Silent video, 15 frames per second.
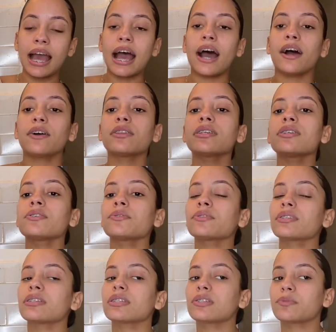I only use
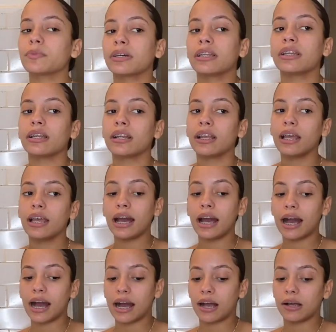this when
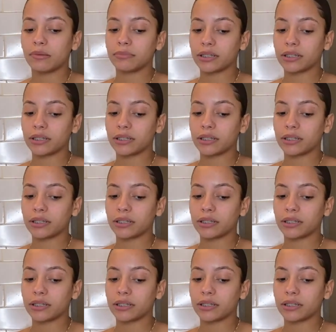um,